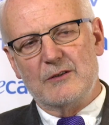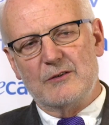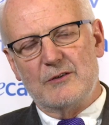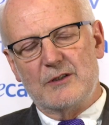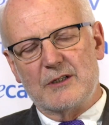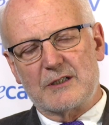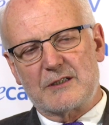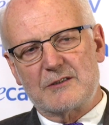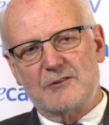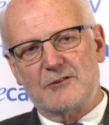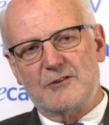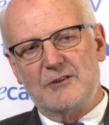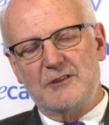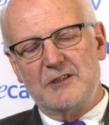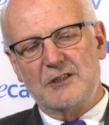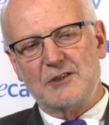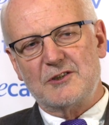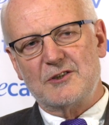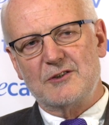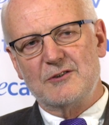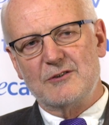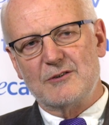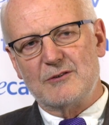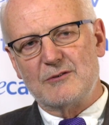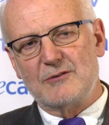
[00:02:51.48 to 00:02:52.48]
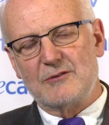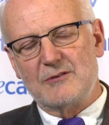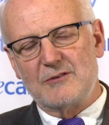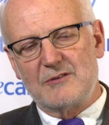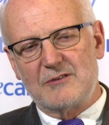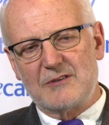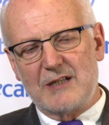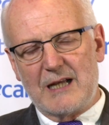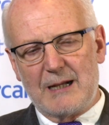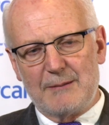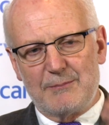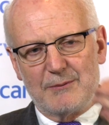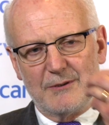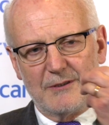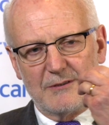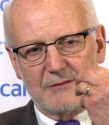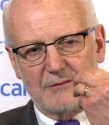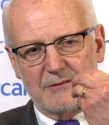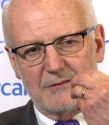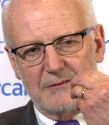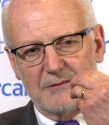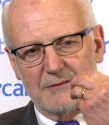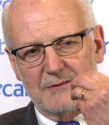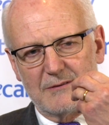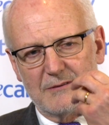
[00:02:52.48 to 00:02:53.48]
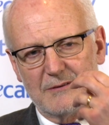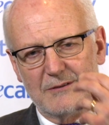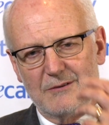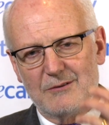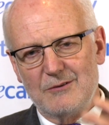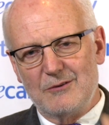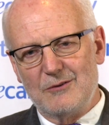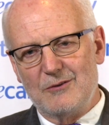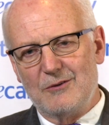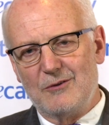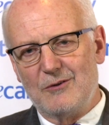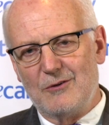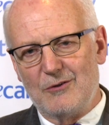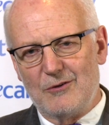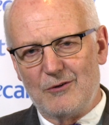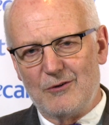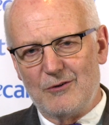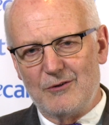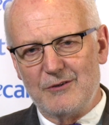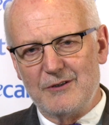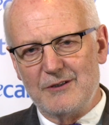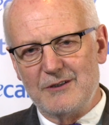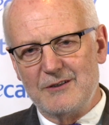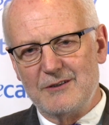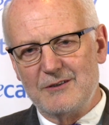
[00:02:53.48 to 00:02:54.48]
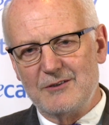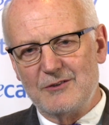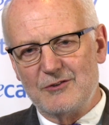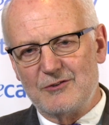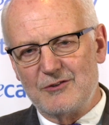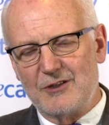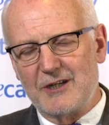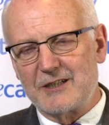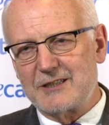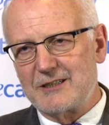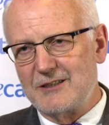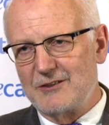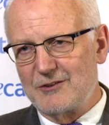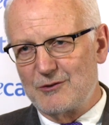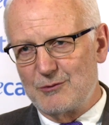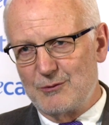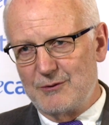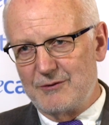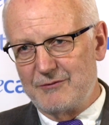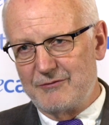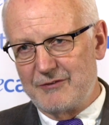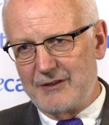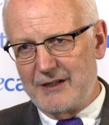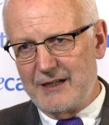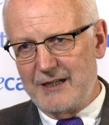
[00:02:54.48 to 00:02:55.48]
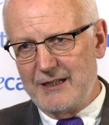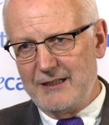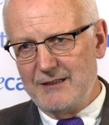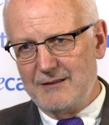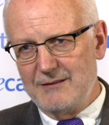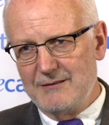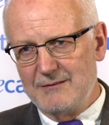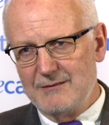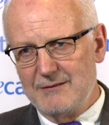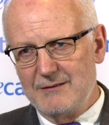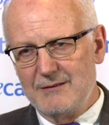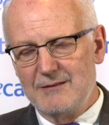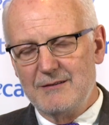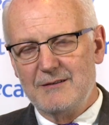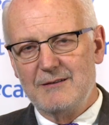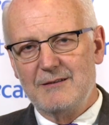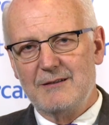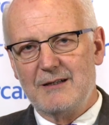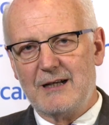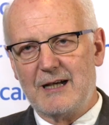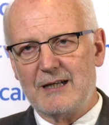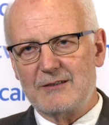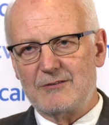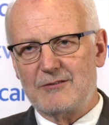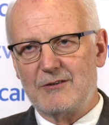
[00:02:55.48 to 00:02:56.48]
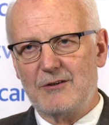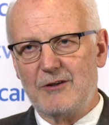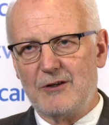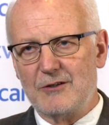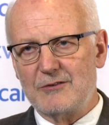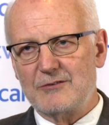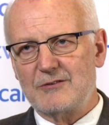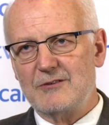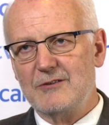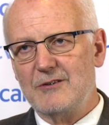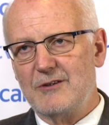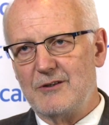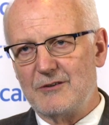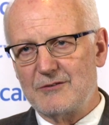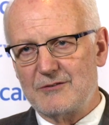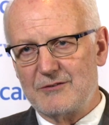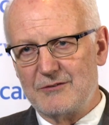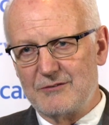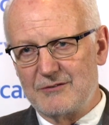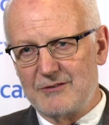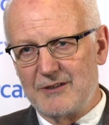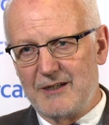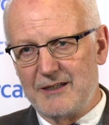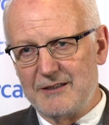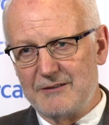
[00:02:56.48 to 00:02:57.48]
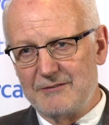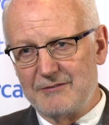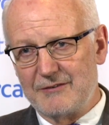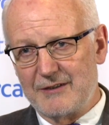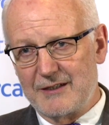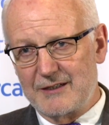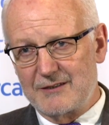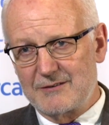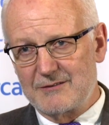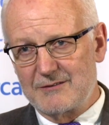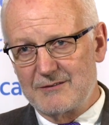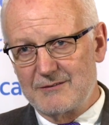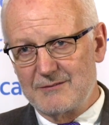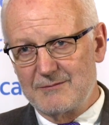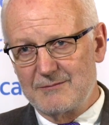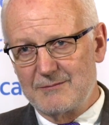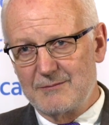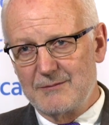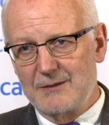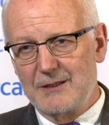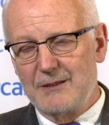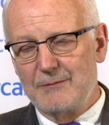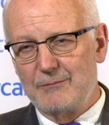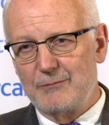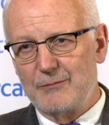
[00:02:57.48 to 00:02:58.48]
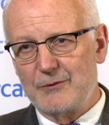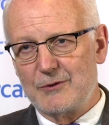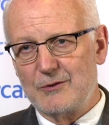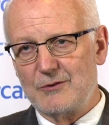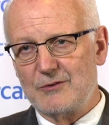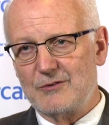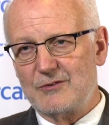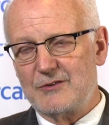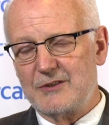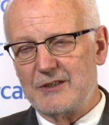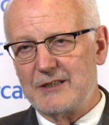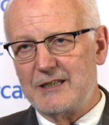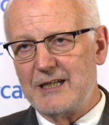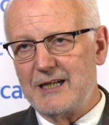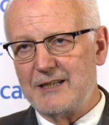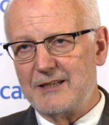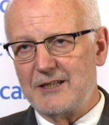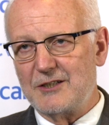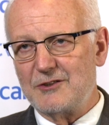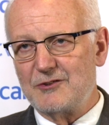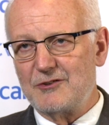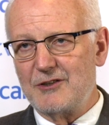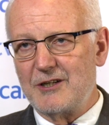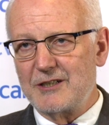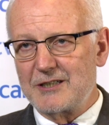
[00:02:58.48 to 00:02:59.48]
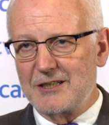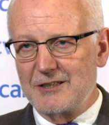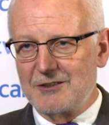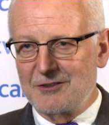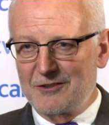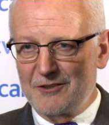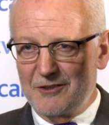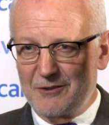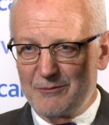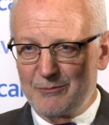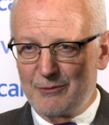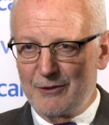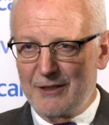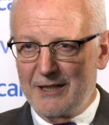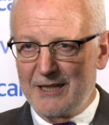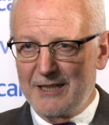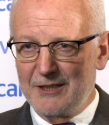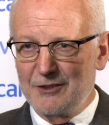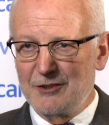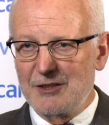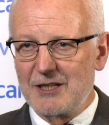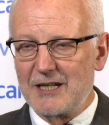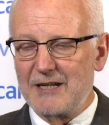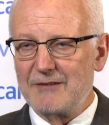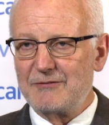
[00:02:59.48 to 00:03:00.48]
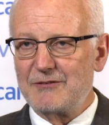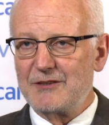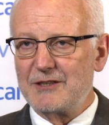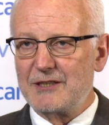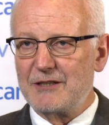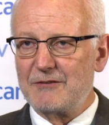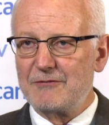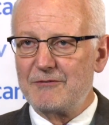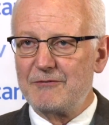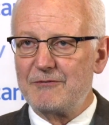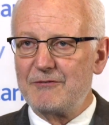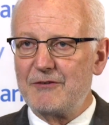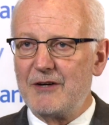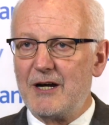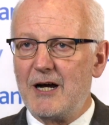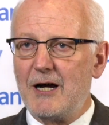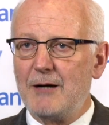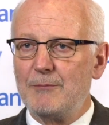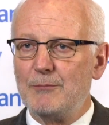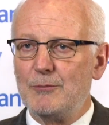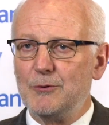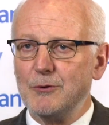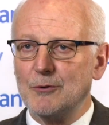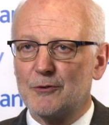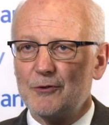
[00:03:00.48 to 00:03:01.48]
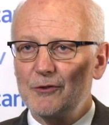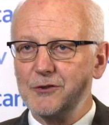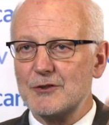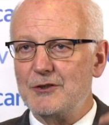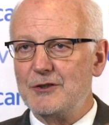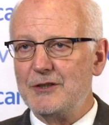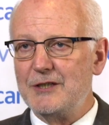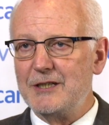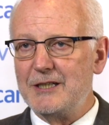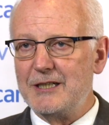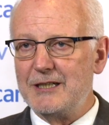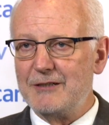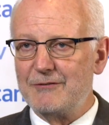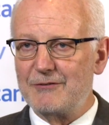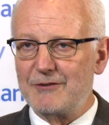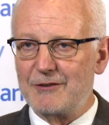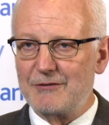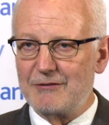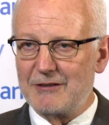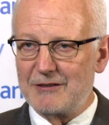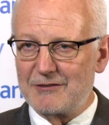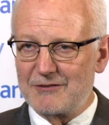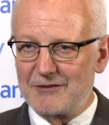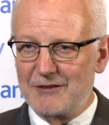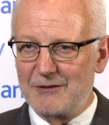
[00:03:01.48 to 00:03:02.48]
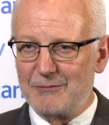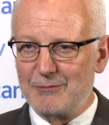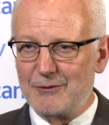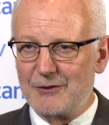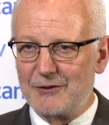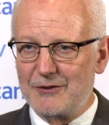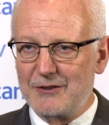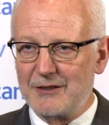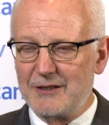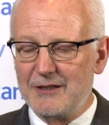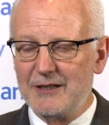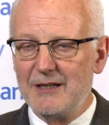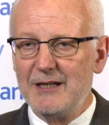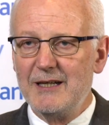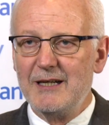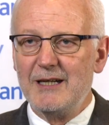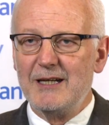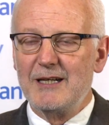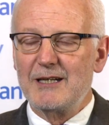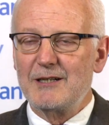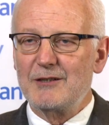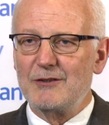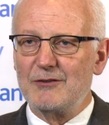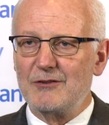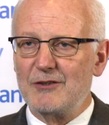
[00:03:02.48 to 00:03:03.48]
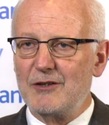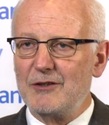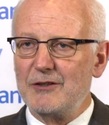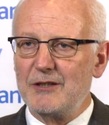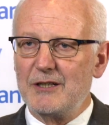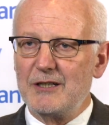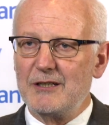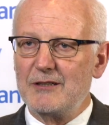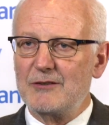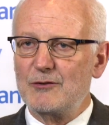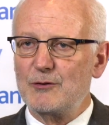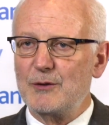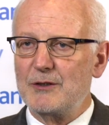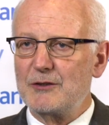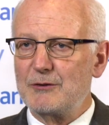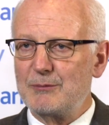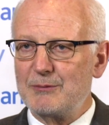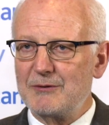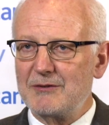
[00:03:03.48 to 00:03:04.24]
The traditional tablet or drug into a vein has lots and lots of side effects. Because to get the drug into the brain, you have to give far more than you need for the rest of the body, because only twenty